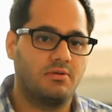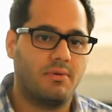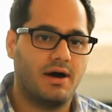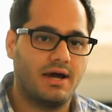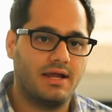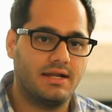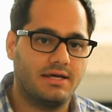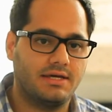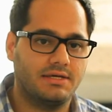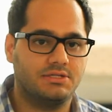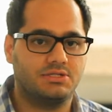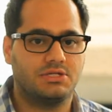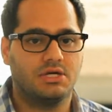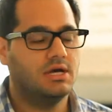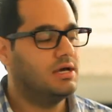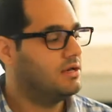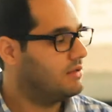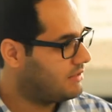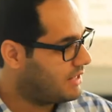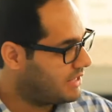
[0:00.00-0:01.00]
mileage,
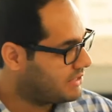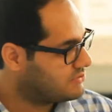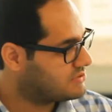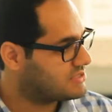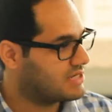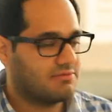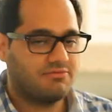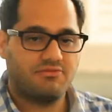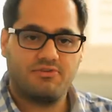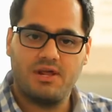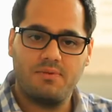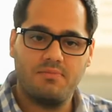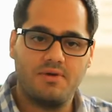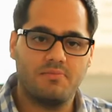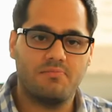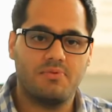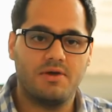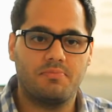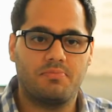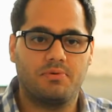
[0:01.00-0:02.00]
like you said,
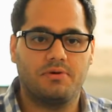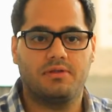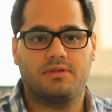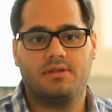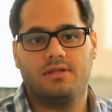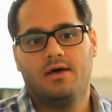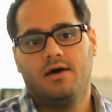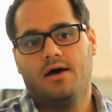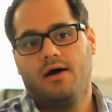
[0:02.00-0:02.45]
framing people.